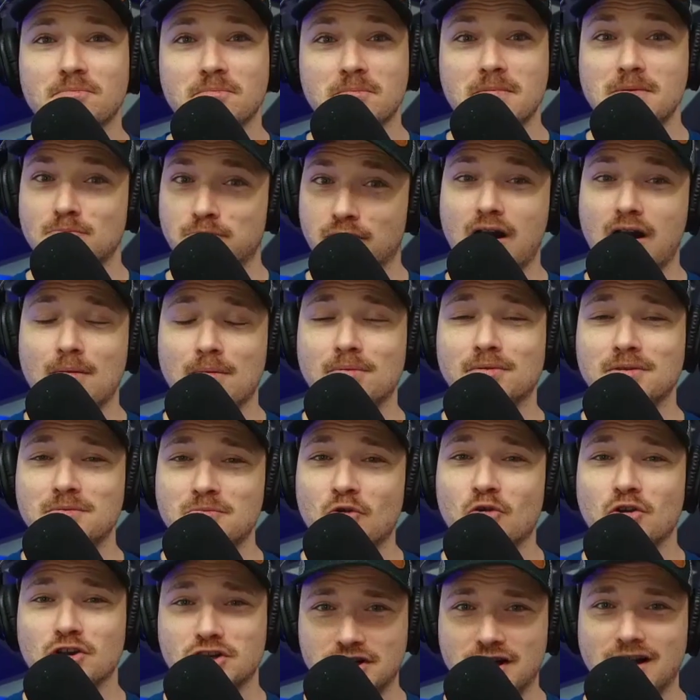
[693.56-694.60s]
probably
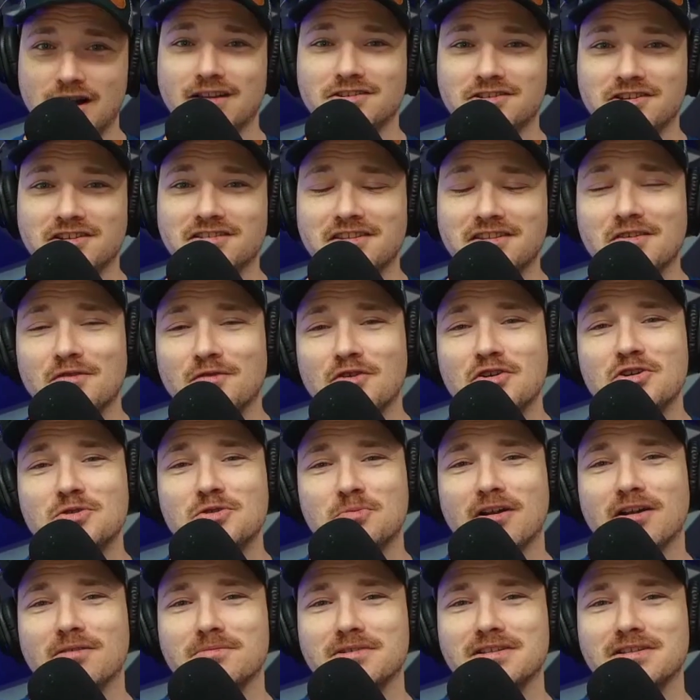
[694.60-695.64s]
more challenging than the first
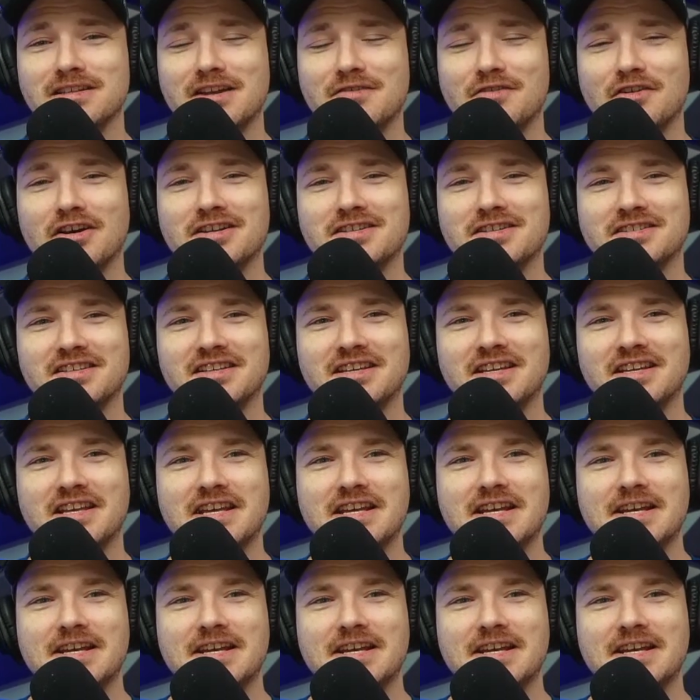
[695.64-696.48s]
part of my life, honestly.